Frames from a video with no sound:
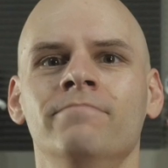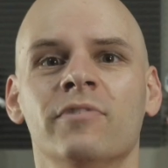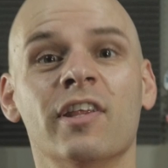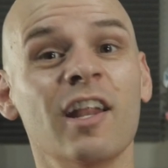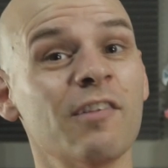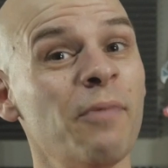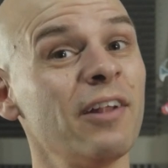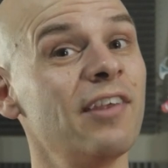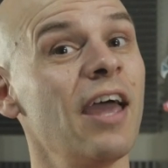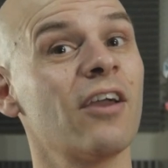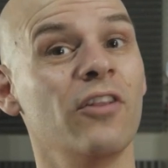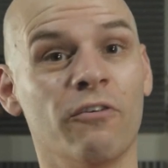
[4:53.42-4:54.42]
So that's my
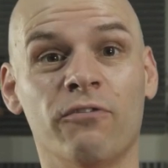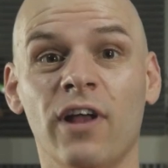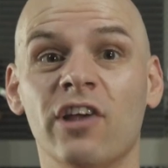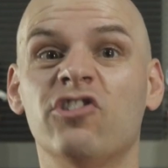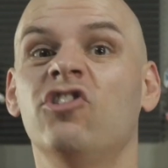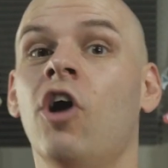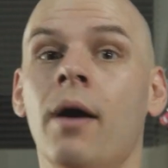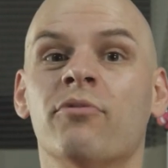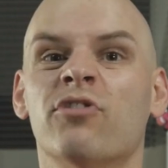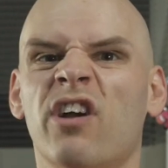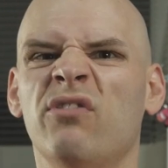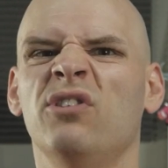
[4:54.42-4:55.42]
take on the flash time
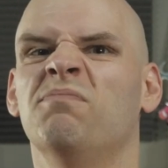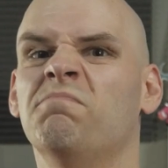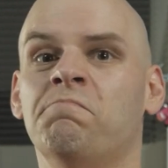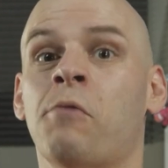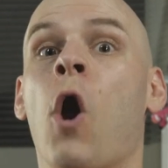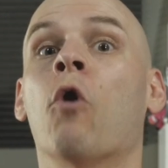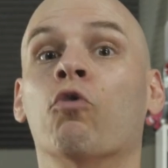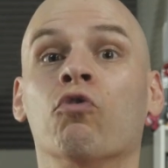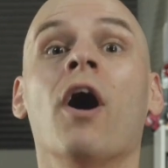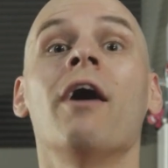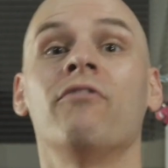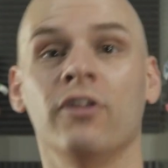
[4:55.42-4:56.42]
travel
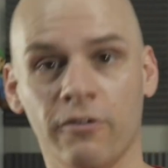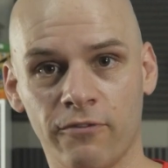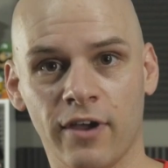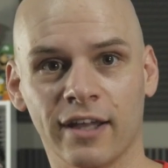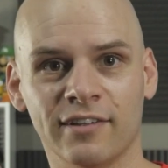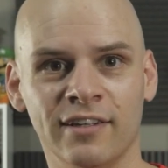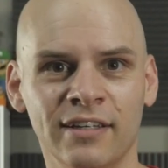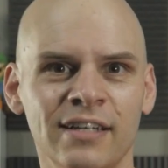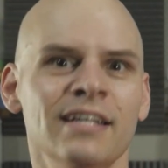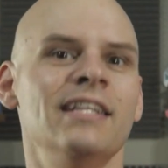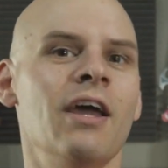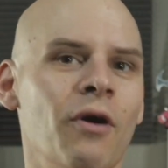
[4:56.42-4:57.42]
arrival effect.
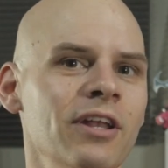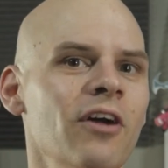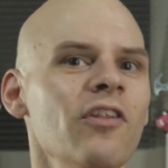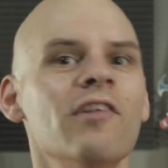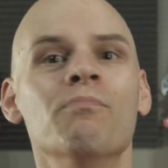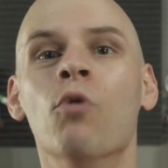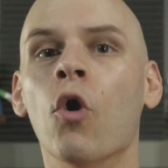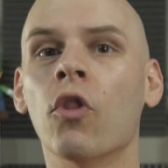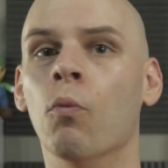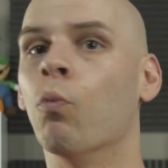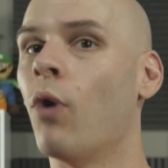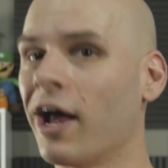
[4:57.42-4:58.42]
Now I know there's more
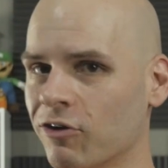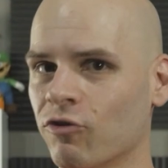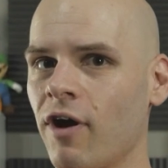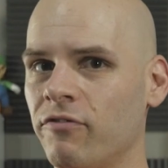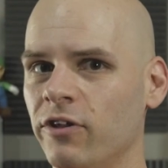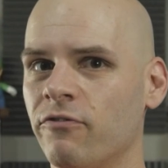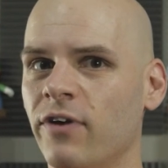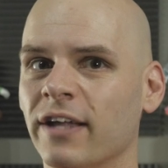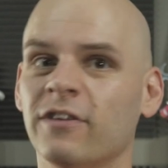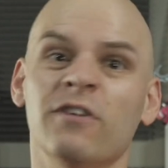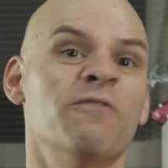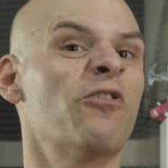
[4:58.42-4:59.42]
than one arrival
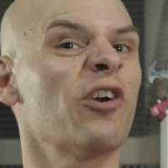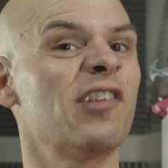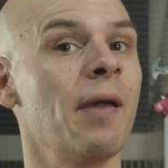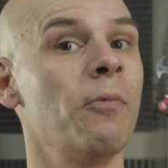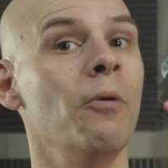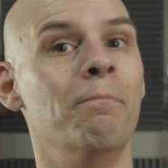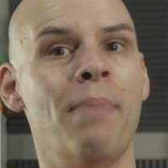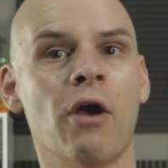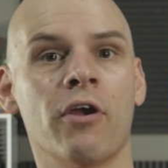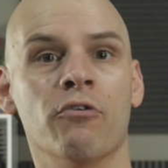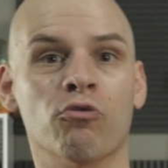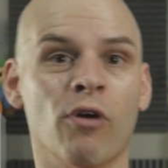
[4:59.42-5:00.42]
effect, for example
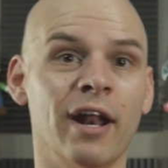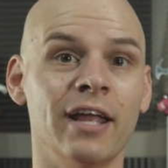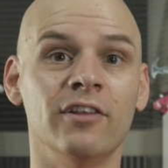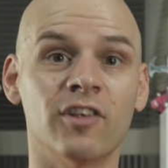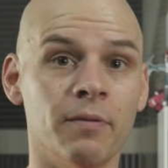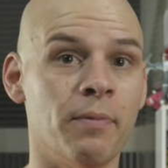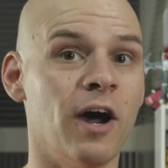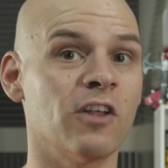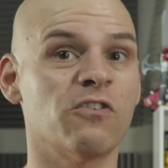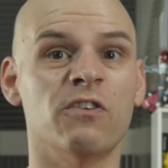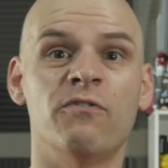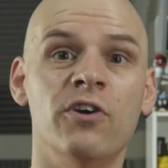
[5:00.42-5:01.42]
Barry running into the
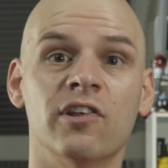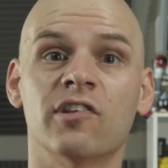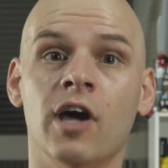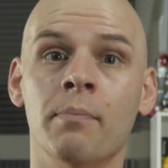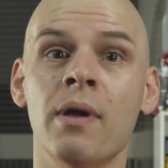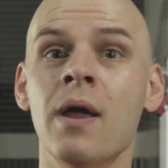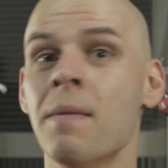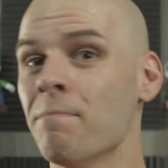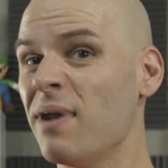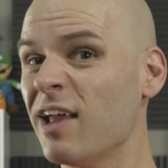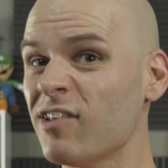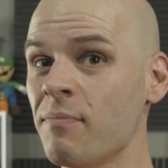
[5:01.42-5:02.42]
past for the first time,
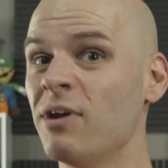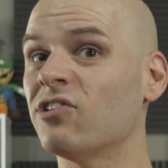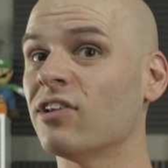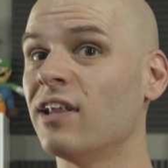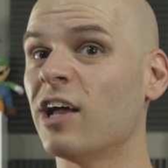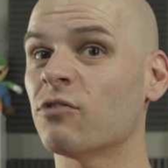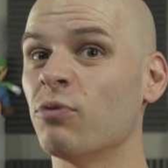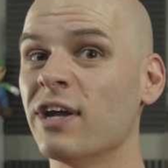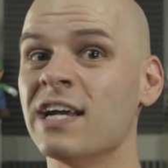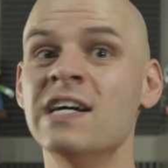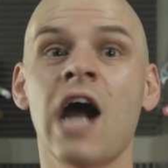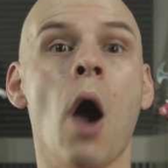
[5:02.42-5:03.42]
but as I mentioned last
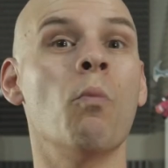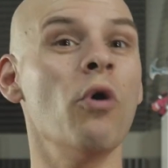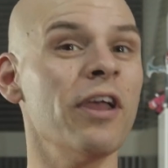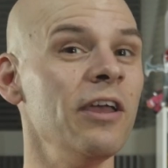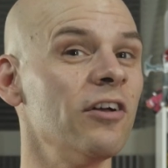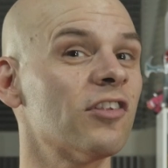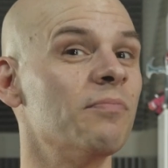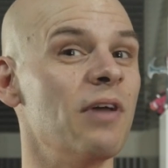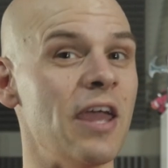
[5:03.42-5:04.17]
week, I'm working on some